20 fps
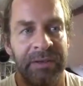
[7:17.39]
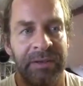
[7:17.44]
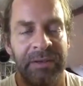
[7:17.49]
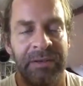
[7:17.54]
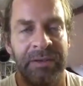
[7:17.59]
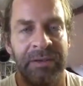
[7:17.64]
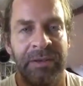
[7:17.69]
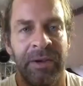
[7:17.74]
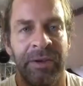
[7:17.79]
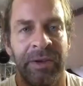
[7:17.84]

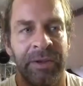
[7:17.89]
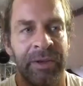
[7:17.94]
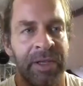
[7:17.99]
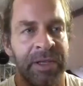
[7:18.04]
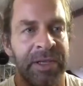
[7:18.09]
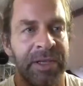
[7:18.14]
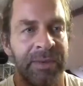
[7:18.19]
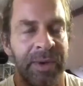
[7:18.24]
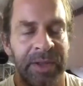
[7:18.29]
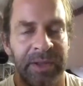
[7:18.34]
not
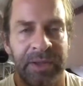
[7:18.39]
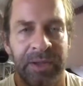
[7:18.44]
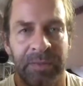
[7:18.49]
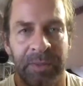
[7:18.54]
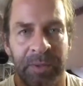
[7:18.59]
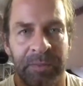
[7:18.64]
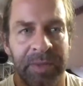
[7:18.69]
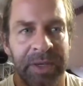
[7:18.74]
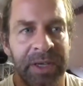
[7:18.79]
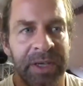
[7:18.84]
only to other
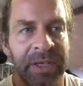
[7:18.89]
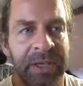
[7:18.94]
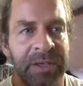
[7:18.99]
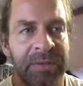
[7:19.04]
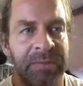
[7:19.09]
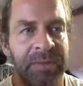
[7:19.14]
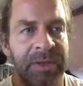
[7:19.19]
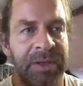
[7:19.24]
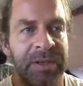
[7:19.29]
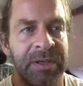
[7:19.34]
human
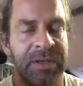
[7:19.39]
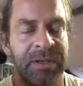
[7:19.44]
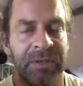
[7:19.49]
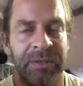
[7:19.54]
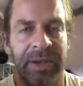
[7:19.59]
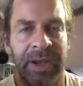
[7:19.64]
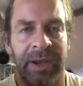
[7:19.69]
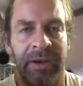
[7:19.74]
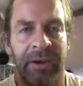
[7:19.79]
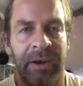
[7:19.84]
beings, but
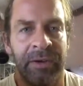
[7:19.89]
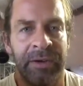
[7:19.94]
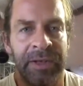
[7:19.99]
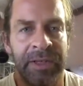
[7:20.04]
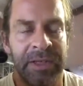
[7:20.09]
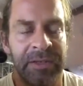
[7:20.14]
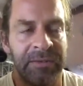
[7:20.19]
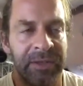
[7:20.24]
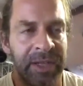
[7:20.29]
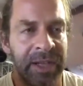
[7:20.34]
to our own
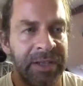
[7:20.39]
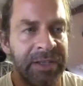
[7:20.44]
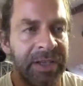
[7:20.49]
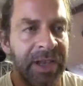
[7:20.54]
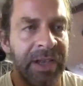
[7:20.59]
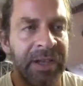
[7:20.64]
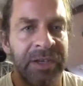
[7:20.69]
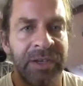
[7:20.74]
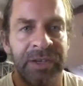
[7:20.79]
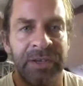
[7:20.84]

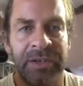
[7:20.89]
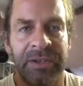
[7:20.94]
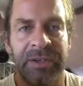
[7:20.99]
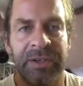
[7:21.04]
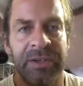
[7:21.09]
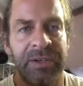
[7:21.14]
civilization,